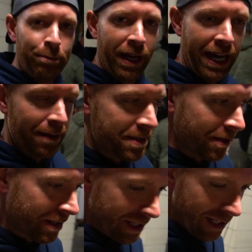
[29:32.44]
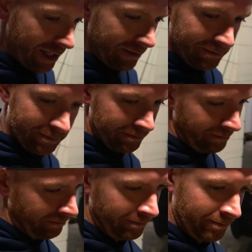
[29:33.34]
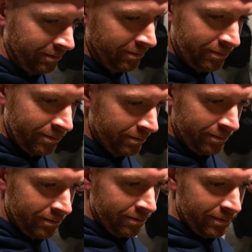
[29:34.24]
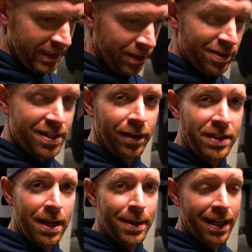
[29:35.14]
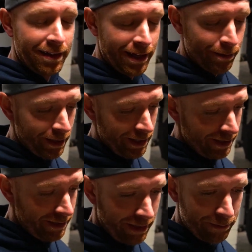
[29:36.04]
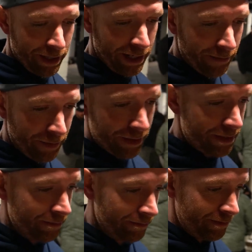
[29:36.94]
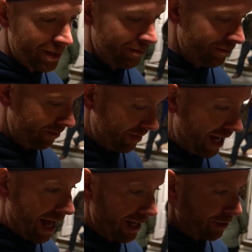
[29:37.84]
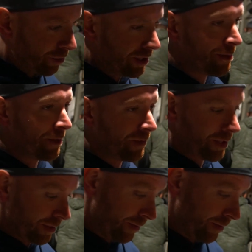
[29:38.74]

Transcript: Man, I'm so excited. It was a tough day battling that wind. I'm ready for some some hot, crispy fish.